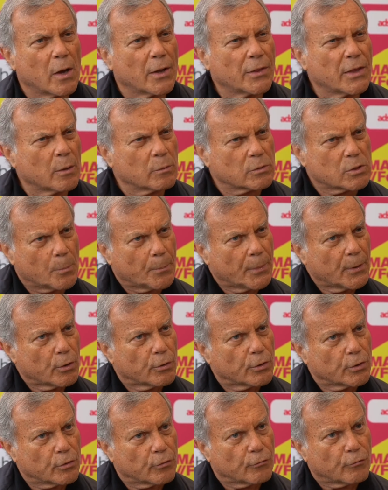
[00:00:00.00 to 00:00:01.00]
I think it was a
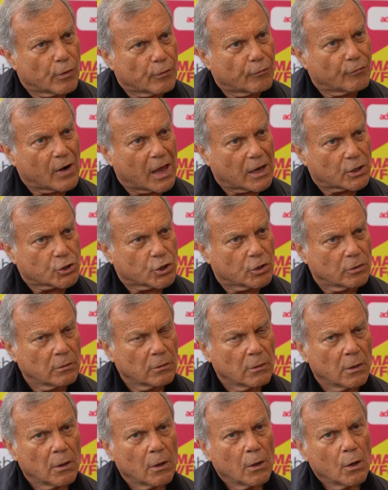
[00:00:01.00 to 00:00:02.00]
period of reflection.
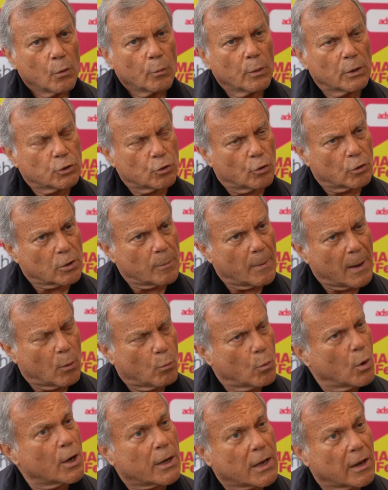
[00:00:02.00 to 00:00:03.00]
We talked about
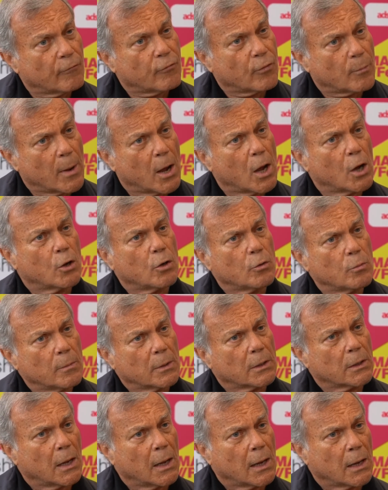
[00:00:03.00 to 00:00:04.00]
working from home
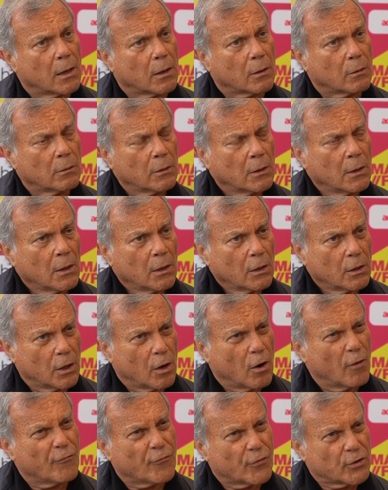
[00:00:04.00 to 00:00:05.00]
and how the
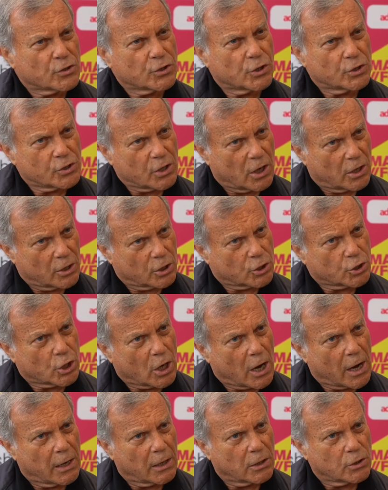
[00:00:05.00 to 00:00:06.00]
office is going to
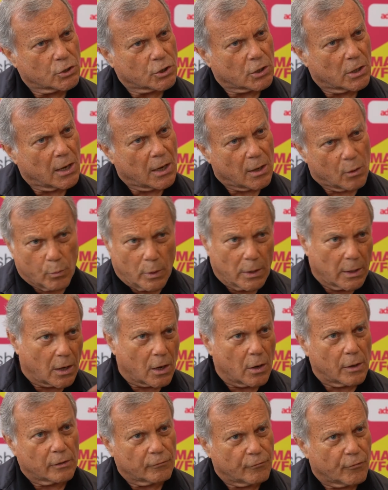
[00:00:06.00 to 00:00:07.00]
change and how we're
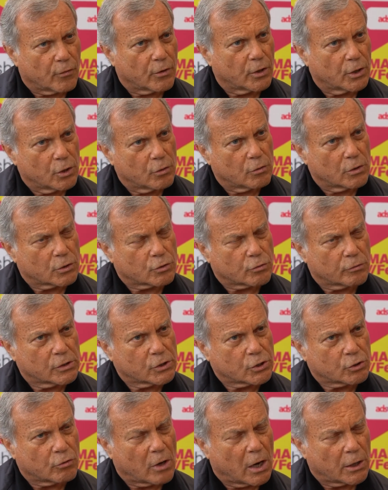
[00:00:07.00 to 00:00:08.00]
going for a unitary
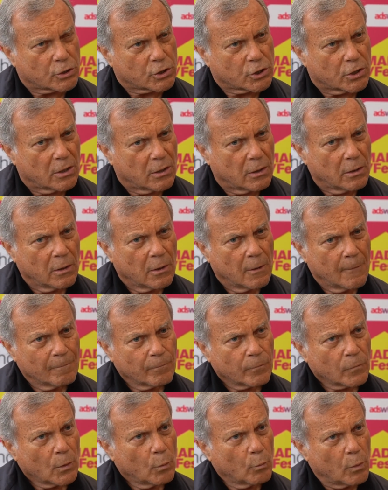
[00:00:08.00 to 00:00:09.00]
structure
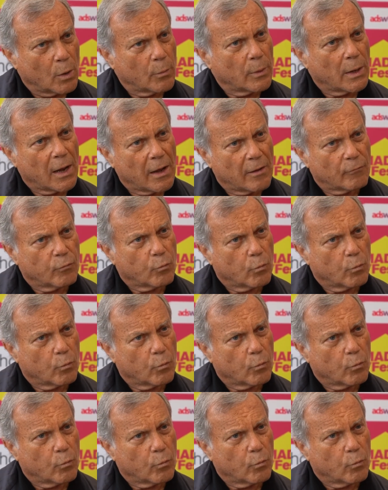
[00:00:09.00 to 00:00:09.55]
where we have